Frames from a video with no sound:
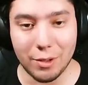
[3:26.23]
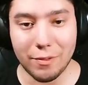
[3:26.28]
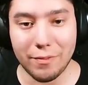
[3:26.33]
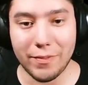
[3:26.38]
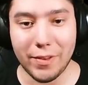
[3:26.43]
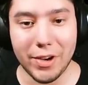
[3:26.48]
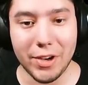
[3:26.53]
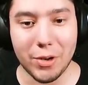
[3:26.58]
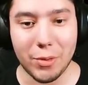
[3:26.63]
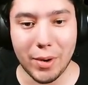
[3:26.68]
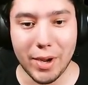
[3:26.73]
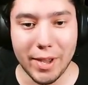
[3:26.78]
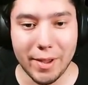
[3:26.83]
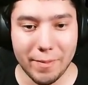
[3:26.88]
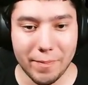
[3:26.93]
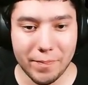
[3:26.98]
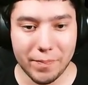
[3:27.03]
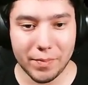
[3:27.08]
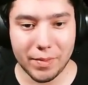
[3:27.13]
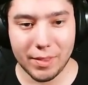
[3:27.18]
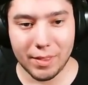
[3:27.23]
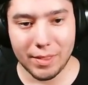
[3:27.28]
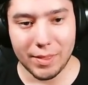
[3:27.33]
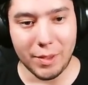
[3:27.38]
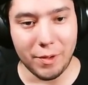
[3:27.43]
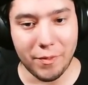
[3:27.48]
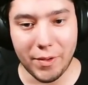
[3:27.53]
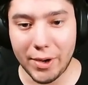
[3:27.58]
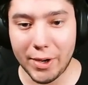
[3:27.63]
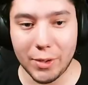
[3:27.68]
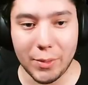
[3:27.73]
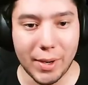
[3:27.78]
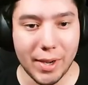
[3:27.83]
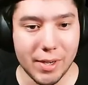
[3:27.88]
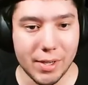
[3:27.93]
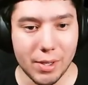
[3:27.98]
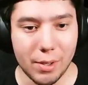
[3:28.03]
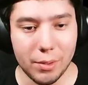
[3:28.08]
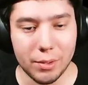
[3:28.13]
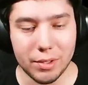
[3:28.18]
very quiet. They're very
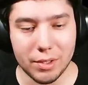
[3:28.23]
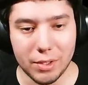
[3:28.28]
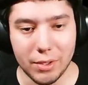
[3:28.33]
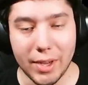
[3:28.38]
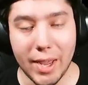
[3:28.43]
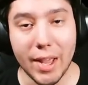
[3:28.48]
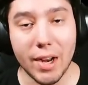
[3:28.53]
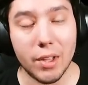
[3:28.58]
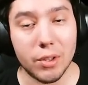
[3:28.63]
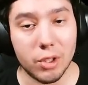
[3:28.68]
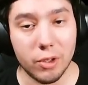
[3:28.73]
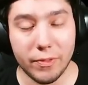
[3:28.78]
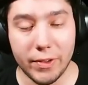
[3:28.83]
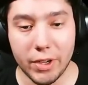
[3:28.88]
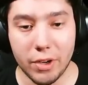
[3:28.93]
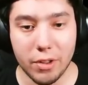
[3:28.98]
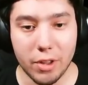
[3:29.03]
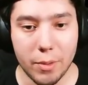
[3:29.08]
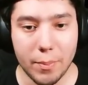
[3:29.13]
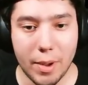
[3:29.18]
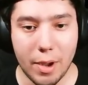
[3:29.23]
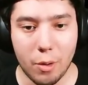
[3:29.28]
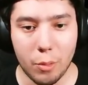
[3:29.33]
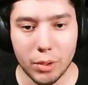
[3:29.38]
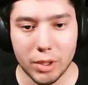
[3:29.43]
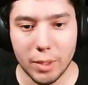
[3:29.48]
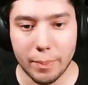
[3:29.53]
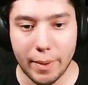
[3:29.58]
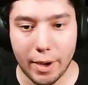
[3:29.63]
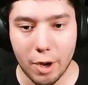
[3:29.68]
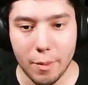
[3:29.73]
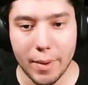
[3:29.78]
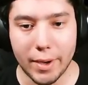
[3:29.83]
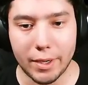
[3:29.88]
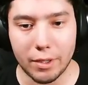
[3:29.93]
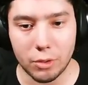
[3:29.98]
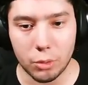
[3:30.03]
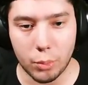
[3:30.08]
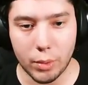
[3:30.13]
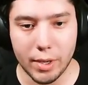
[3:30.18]
quiet ghosts. You can also figure them out with the
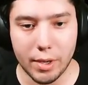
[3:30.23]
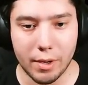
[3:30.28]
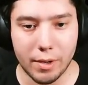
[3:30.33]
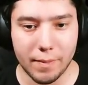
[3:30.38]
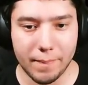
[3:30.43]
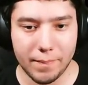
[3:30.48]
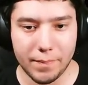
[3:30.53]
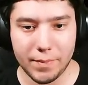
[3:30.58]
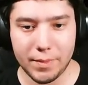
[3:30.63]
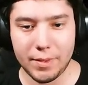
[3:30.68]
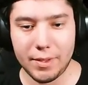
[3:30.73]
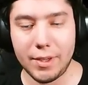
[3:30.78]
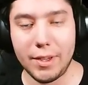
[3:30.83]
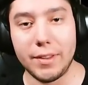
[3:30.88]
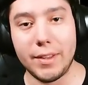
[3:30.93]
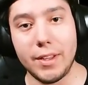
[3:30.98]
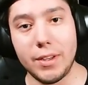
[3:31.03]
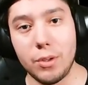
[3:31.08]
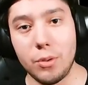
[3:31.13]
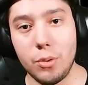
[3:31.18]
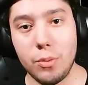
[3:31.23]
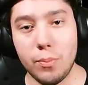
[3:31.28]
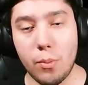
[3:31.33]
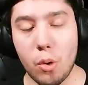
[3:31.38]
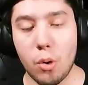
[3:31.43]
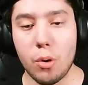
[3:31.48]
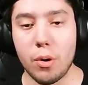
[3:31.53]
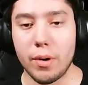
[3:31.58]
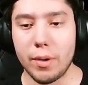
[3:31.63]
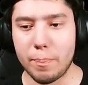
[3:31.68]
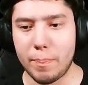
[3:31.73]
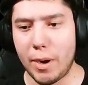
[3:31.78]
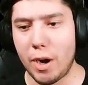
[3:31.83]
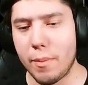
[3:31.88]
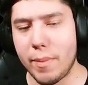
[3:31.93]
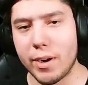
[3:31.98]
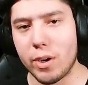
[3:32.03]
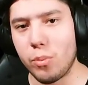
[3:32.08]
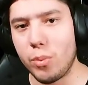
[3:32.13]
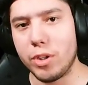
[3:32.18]
paramedic as well, because they do more
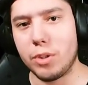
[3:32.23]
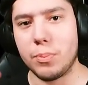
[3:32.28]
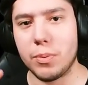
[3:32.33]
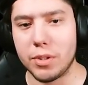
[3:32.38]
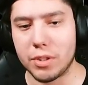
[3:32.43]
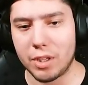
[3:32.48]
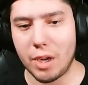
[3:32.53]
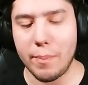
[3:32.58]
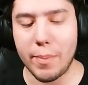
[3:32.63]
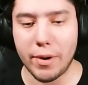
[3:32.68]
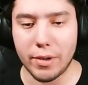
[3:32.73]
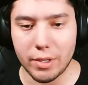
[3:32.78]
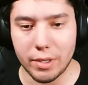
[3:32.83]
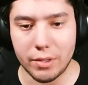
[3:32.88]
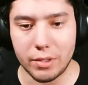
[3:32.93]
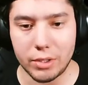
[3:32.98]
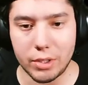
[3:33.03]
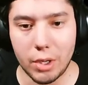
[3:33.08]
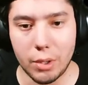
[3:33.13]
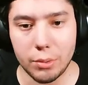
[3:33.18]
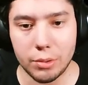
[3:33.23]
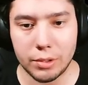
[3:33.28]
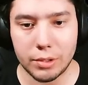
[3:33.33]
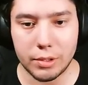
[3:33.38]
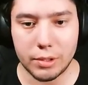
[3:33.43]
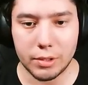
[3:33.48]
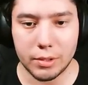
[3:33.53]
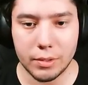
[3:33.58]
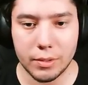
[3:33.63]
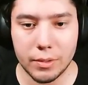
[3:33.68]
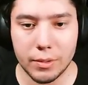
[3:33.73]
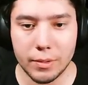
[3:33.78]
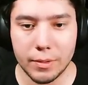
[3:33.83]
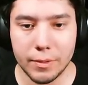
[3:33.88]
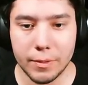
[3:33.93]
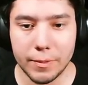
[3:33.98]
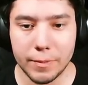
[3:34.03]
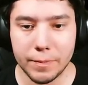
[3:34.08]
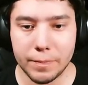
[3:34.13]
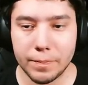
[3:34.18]
paramedic whispers compared to other ghosts.
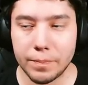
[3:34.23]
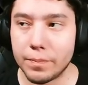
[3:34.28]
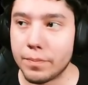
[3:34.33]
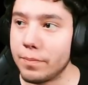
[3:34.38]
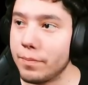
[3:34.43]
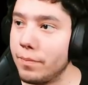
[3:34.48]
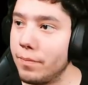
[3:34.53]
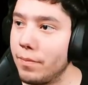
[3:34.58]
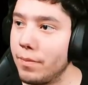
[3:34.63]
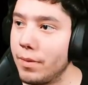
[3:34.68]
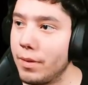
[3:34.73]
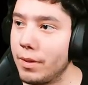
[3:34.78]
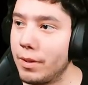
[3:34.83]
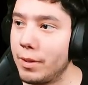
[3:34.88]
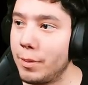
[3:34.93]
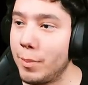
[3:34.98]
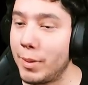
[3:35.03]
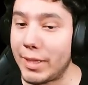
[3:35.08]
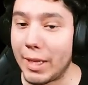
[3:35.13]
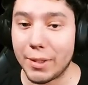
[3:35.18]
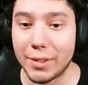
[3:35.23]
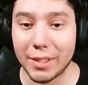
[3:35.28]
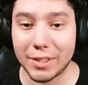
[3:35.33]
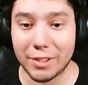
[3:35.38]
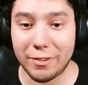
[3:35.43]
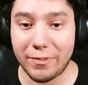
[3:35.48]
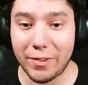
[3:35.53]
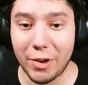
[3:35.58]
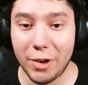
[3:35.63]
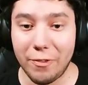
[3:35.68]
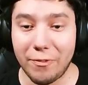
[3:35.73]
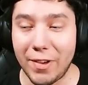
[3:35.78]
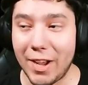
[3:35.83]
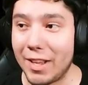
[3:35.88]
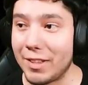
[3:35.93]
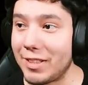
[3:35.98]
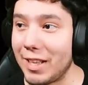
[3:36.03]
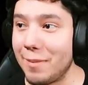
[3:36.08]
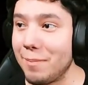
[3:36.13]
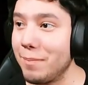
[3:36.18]
But that was actually very
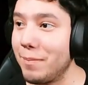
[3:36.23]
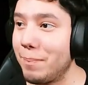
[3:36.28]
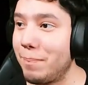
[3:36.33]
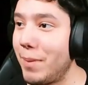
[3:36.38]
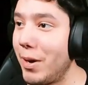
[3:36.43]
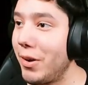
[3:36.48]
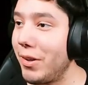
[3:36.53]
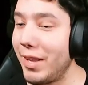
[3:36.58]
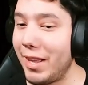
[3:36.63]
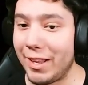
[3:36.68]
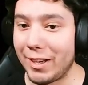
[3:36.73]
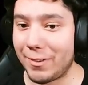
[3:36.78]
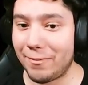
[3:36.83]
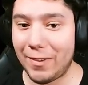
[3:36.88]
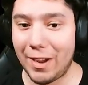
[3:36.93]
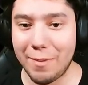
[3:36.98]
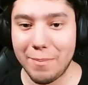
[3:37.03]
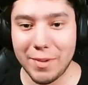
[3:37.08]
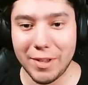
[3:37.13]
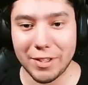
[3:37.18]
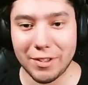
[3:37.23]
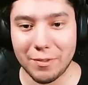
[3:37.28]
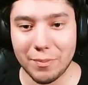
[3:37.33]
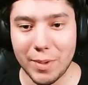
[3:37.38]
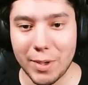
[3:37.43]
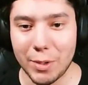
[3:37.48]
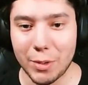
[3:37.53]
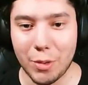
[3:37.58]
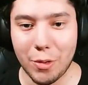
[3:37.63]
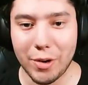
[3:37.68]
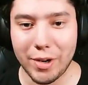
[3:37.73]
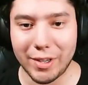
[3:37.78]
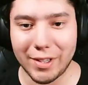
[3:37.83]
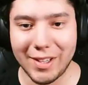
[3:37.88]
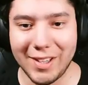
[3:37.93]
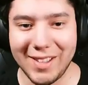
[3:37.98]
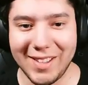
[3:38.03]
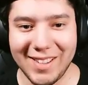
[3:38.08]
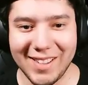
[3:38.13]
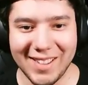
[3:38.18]
fast. I'm barely at 5 minutes of my recording.
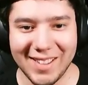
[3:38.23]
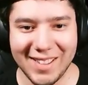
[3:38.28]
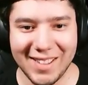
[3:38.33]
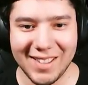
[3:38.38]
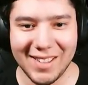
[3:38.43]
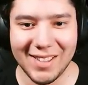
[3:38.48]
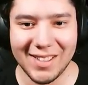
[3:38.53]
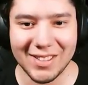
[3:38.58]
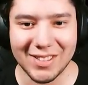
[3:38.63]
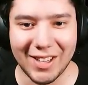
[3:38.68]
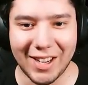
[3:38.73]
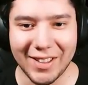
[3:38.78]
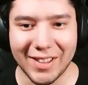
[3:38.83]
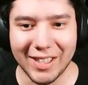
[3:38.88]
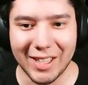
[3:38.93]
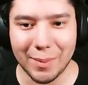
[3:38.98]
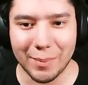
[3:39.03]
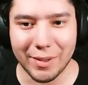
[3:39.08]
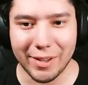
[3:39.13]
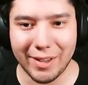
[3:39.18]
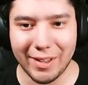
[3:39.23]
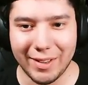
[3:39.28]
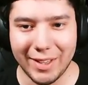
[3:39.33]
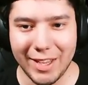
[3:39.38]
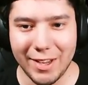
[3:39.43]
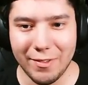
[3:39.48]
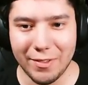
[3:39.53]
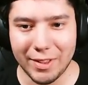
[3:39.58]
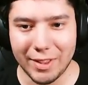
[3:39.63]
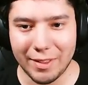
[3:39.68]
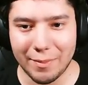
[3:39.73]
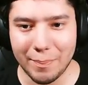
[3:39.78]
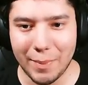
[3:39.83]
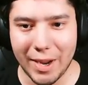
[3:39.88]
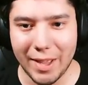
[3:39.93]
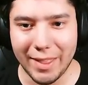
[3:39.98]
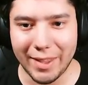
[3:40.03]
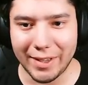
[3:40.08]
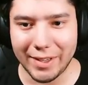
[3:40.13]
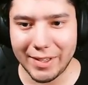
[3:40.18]
So I think I'm going to leave with
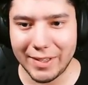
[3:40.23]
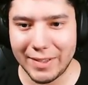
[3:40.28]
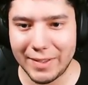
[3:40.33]
Myling.